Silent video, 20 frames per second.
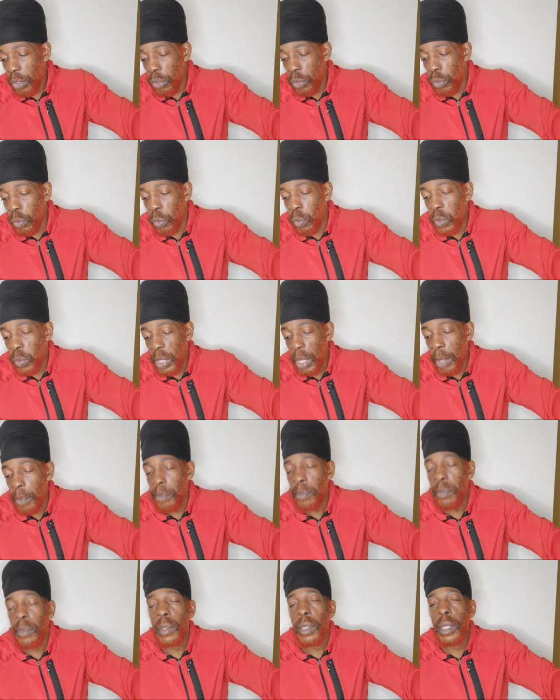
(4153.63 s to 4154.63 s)
do
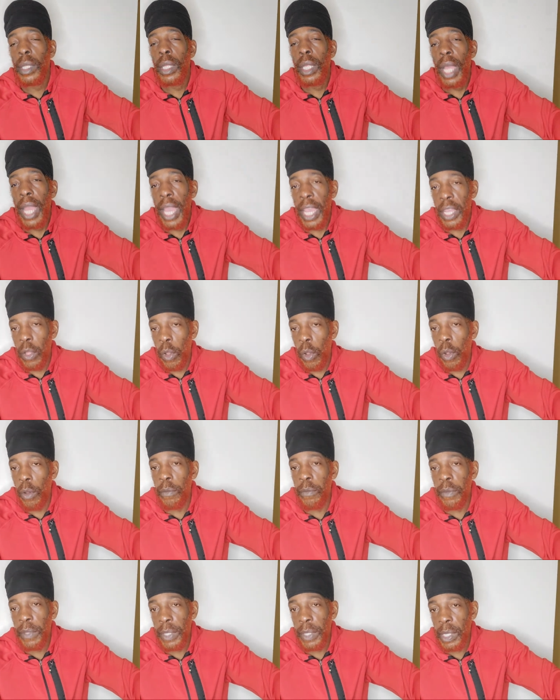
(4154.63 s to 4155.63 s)
something, and all
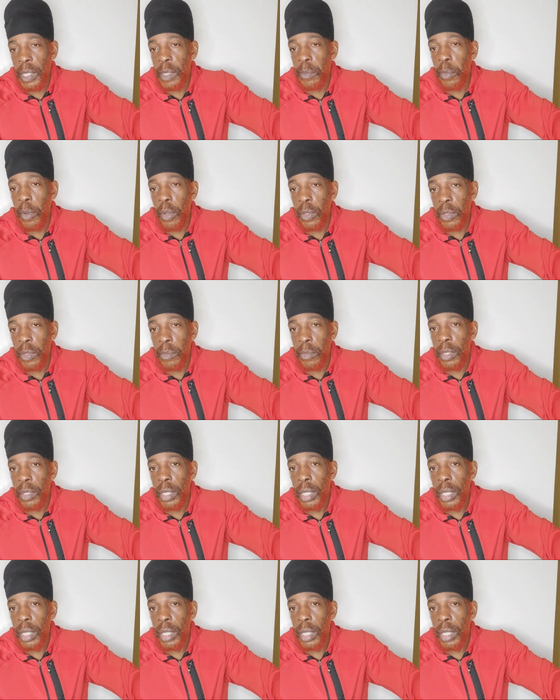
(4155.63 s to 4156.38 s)
things is possible.